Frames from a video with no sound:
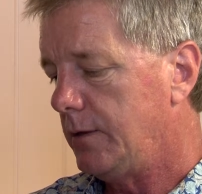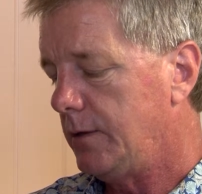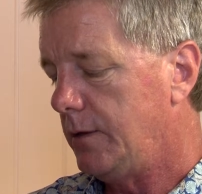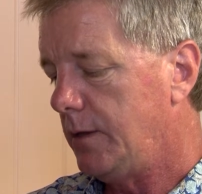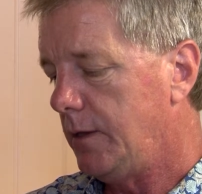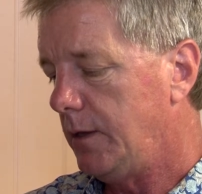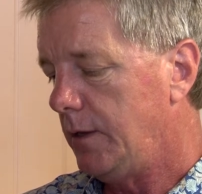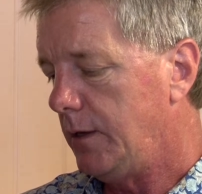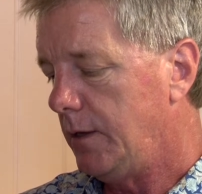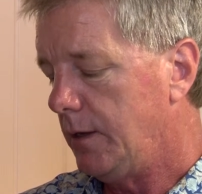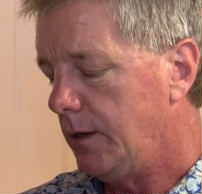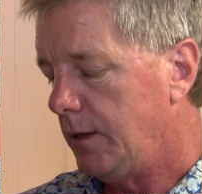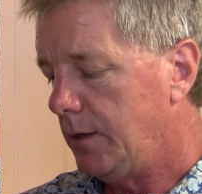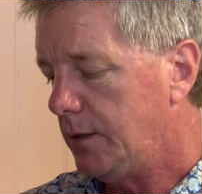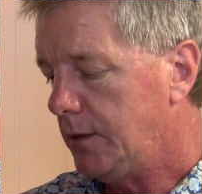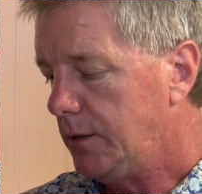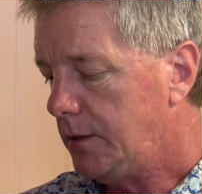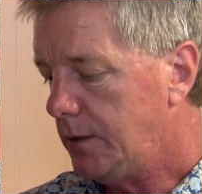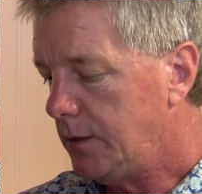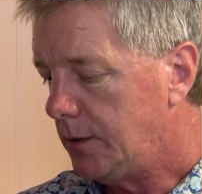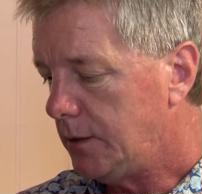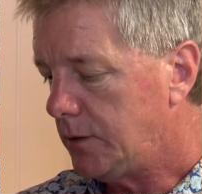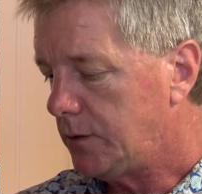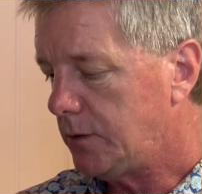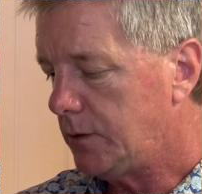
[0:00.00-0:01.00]
The
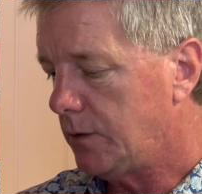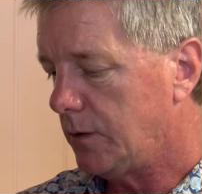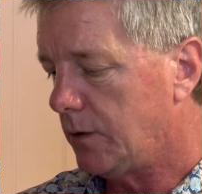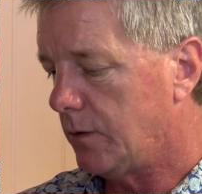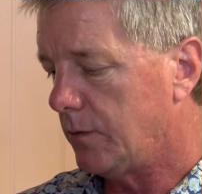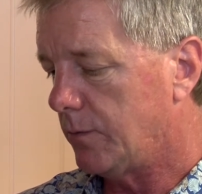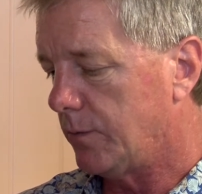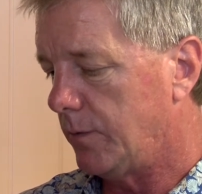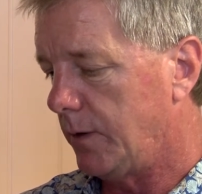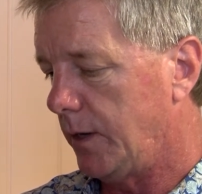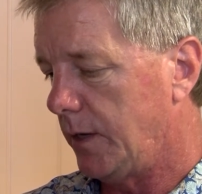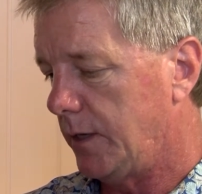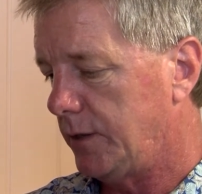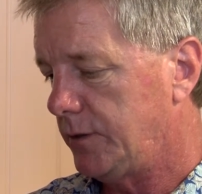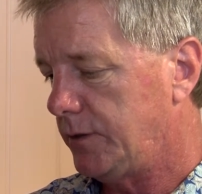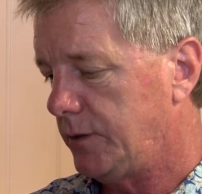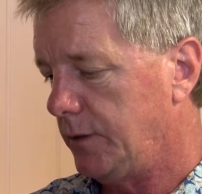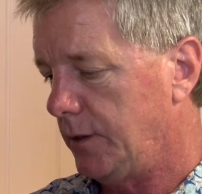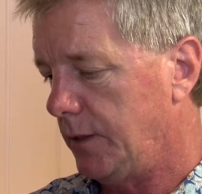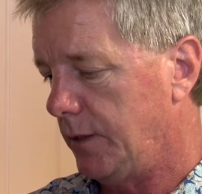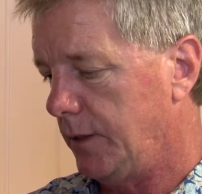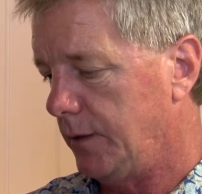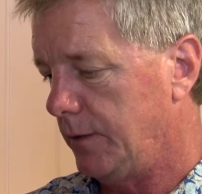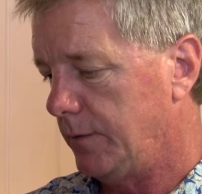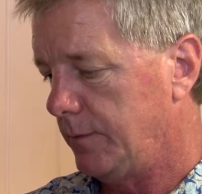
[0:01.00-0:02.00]
additional
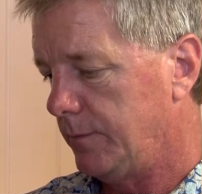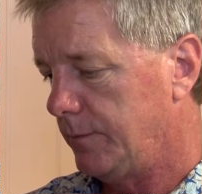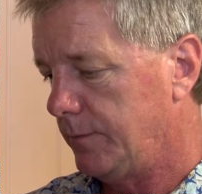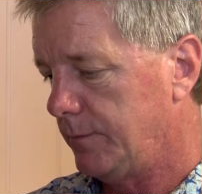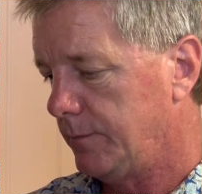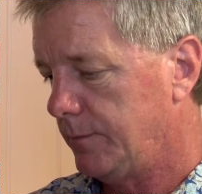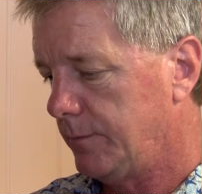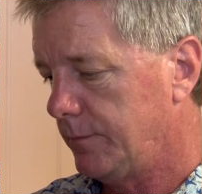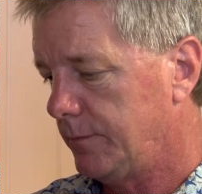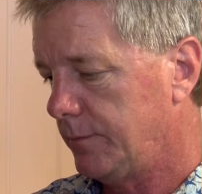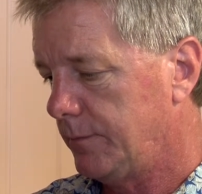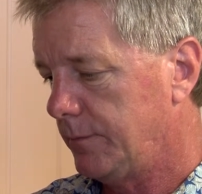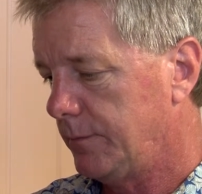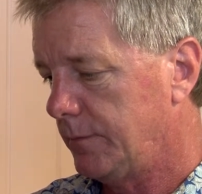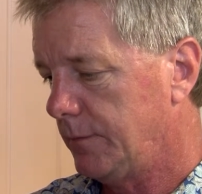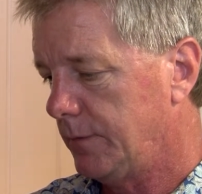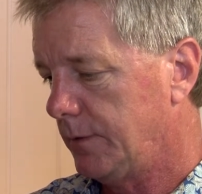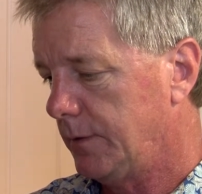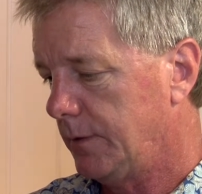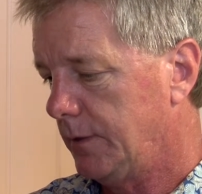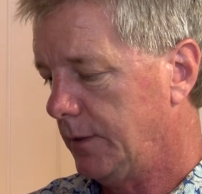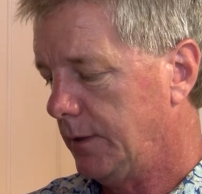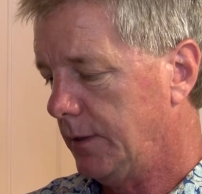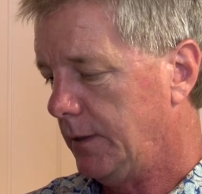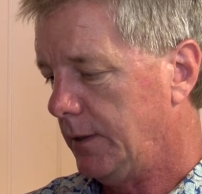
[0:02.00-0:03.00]
rationale
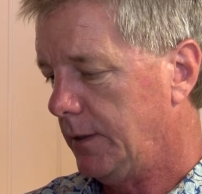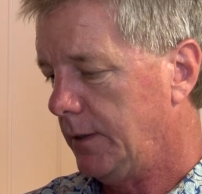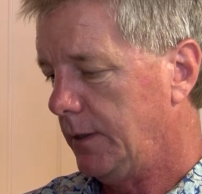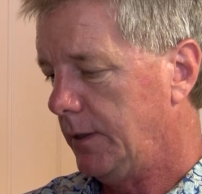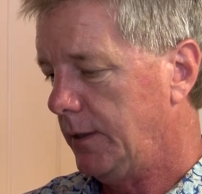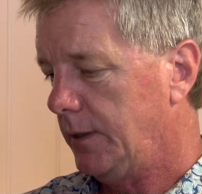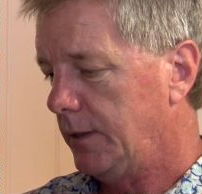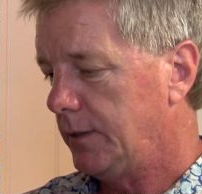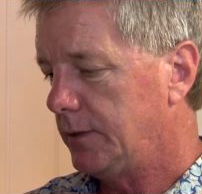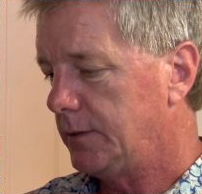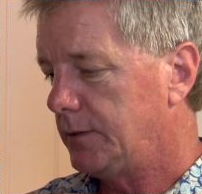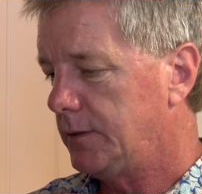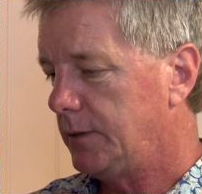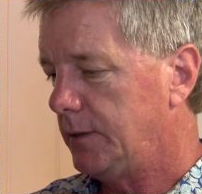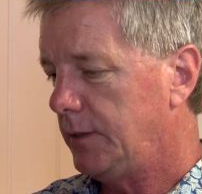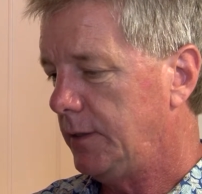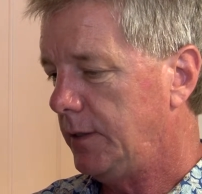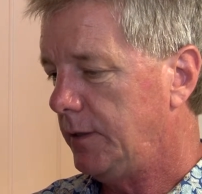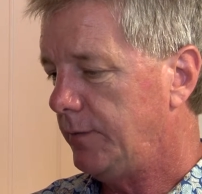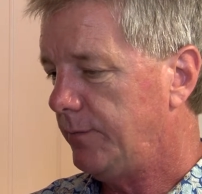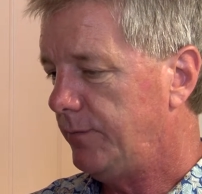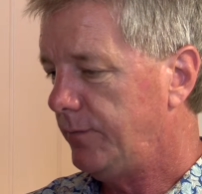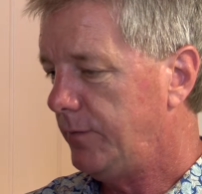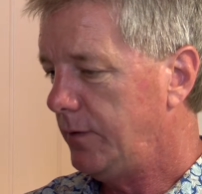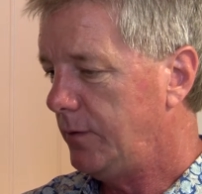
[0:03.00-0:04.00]
is
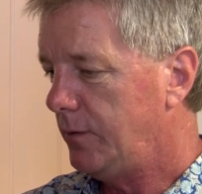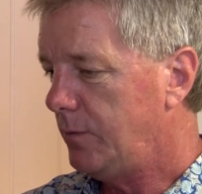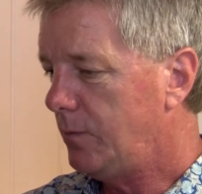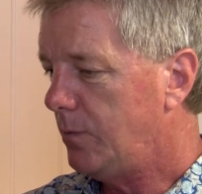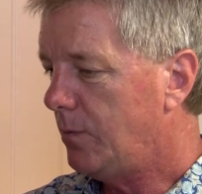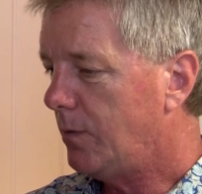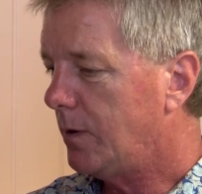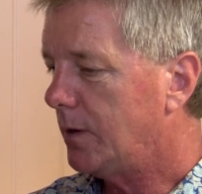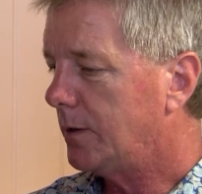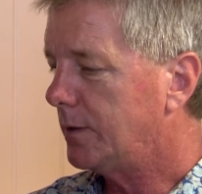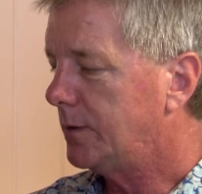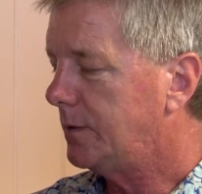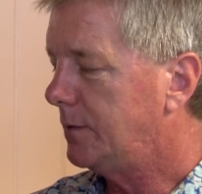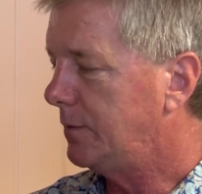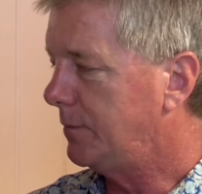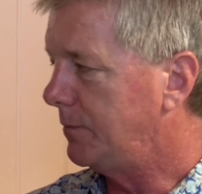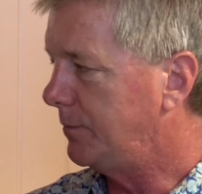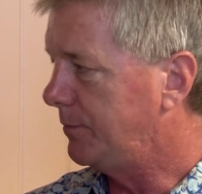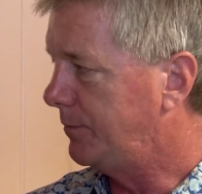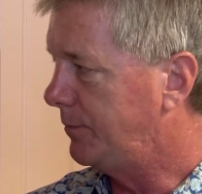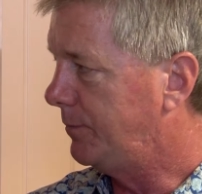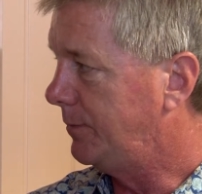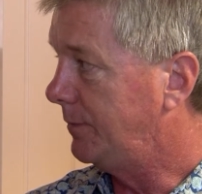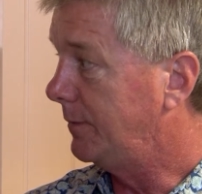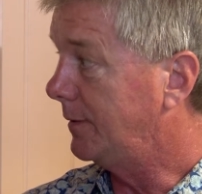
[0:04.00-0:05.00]
if you want to
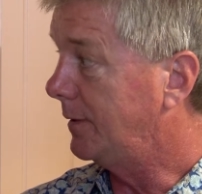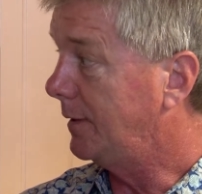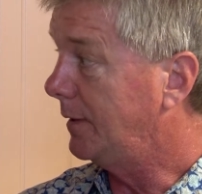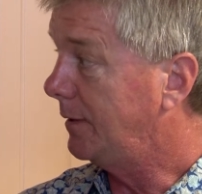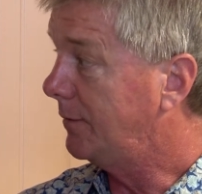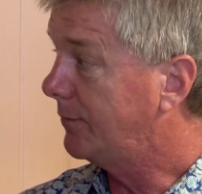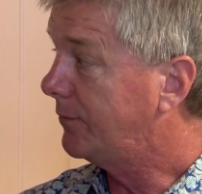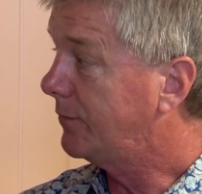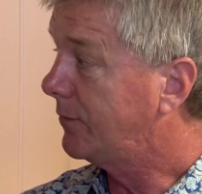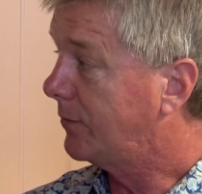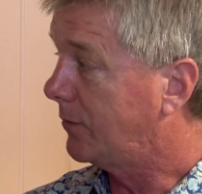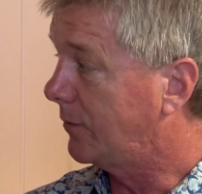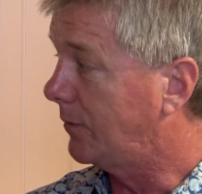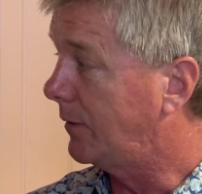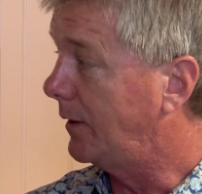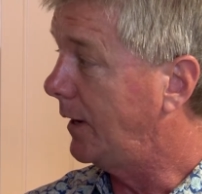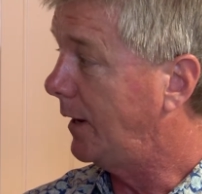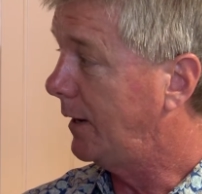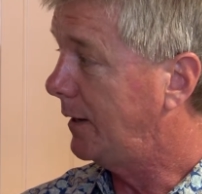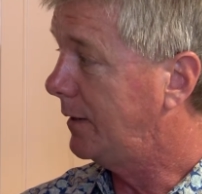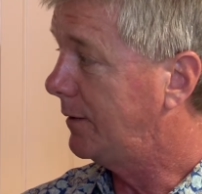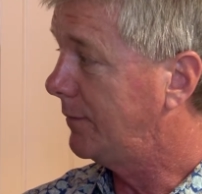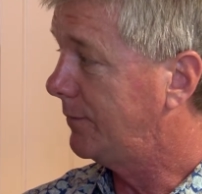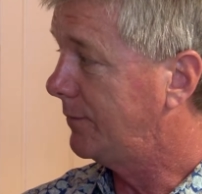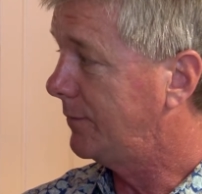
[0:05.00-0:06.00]
live
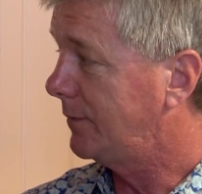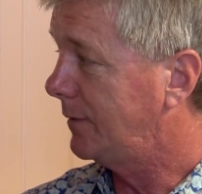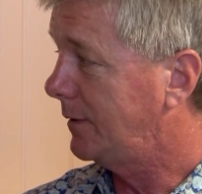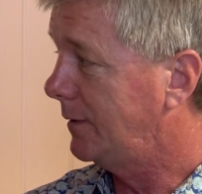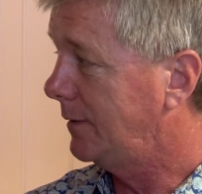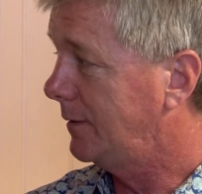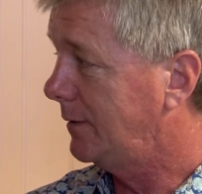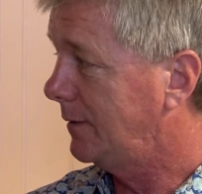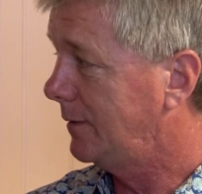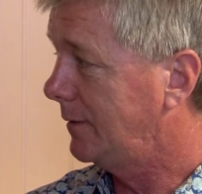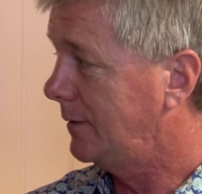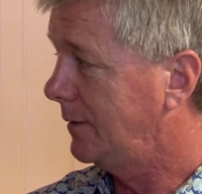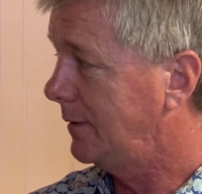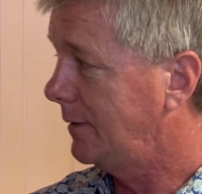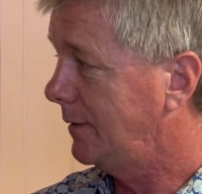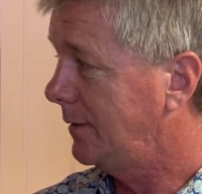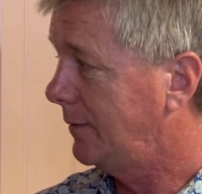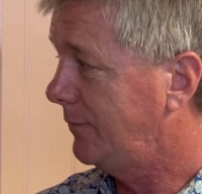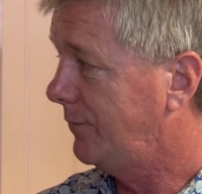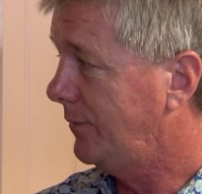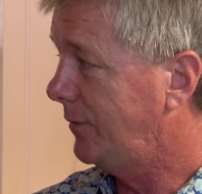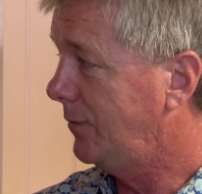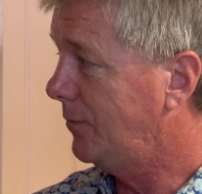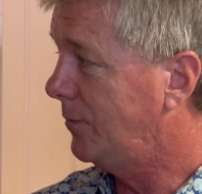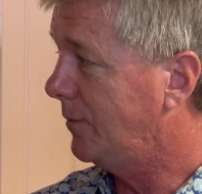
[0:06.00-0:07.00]
creatively,
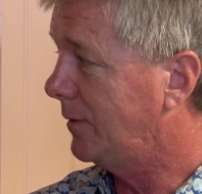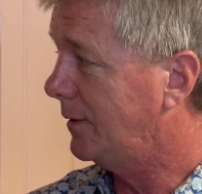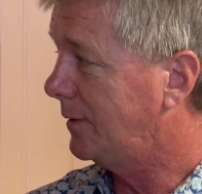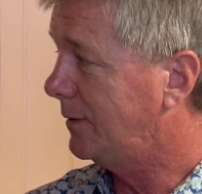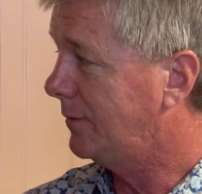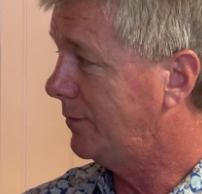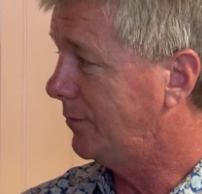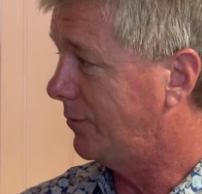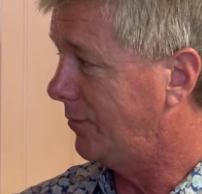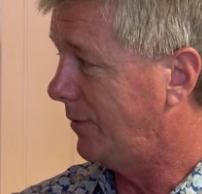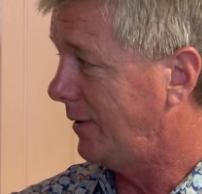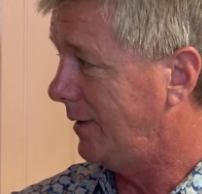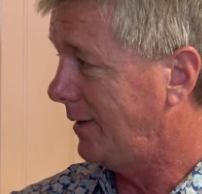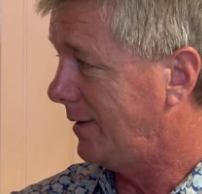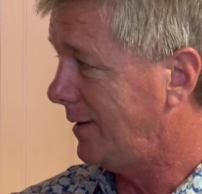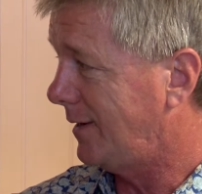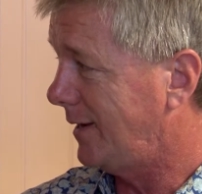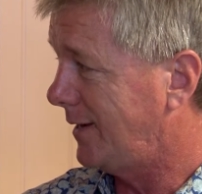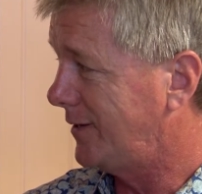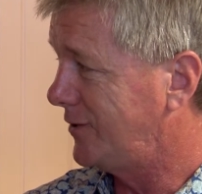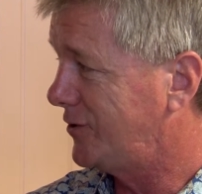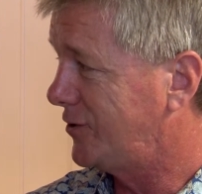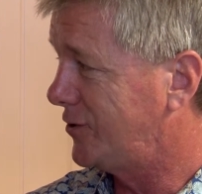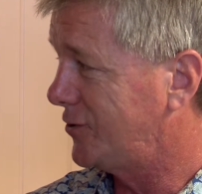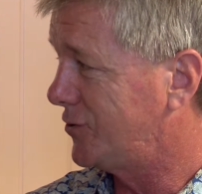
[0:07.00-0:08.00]
if you want to
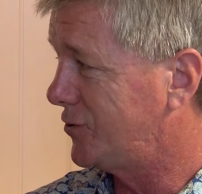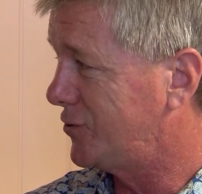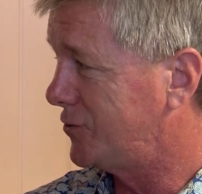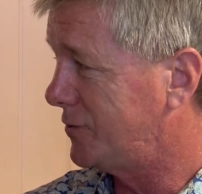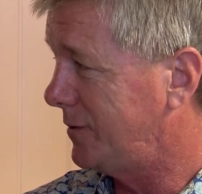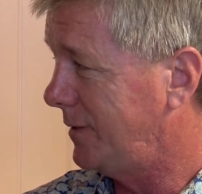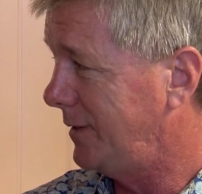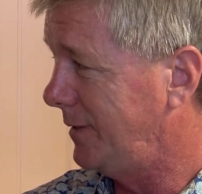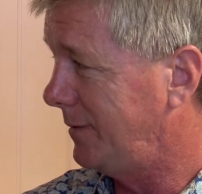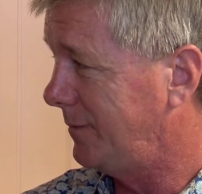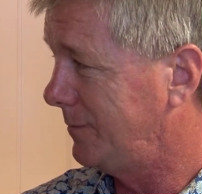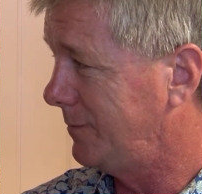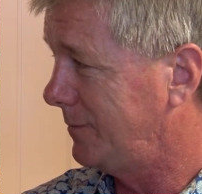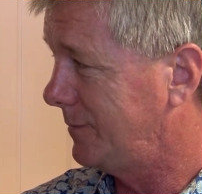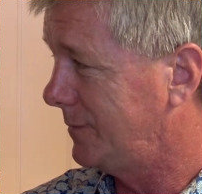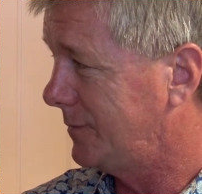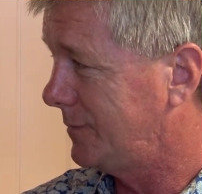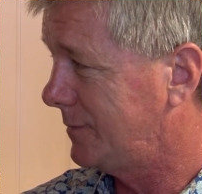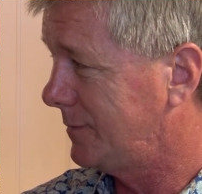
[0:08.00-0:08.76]
realize your dreams,